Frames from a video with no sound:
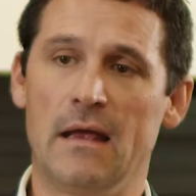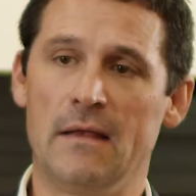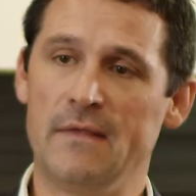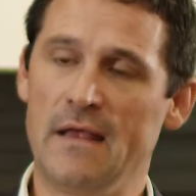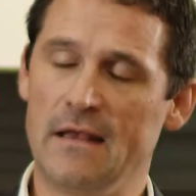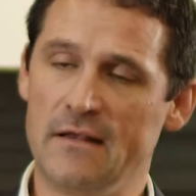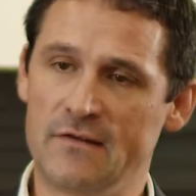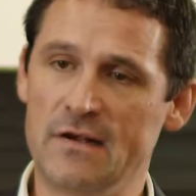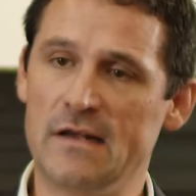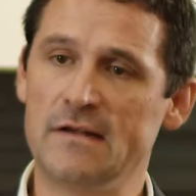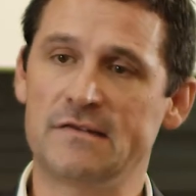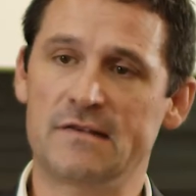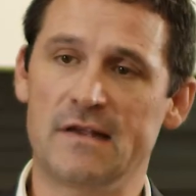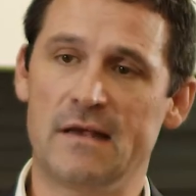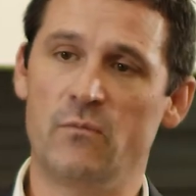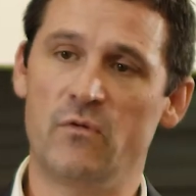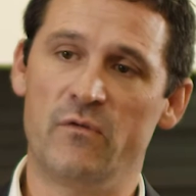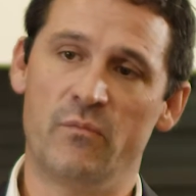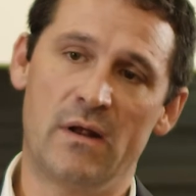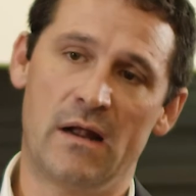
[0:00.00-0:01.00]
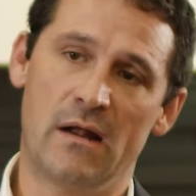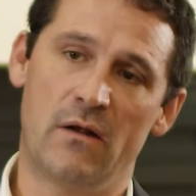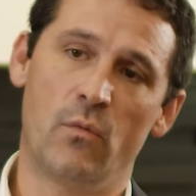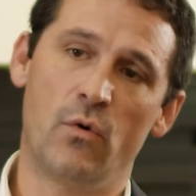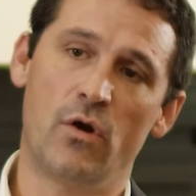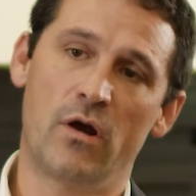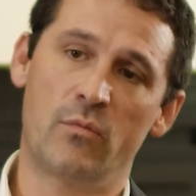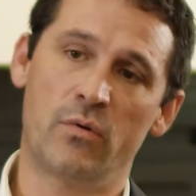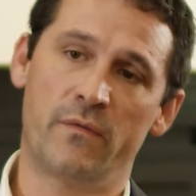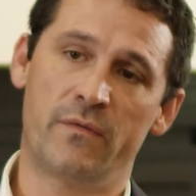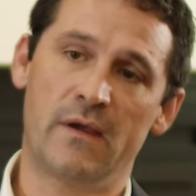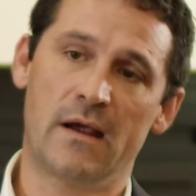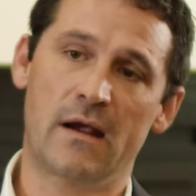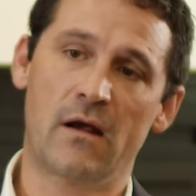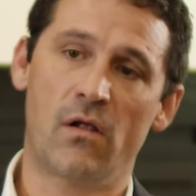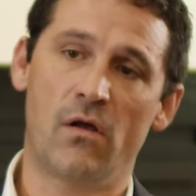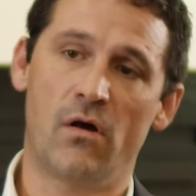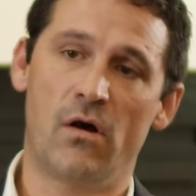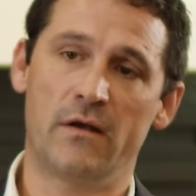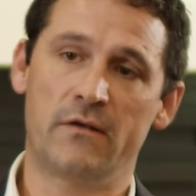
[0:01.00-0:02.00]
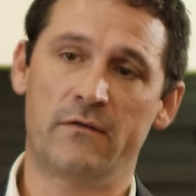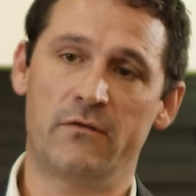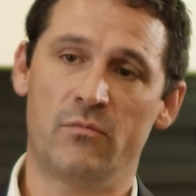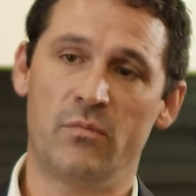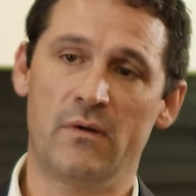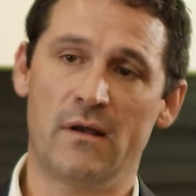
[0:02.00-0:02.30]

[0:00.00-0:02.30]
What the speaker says: And then since then we've been able to work with that client to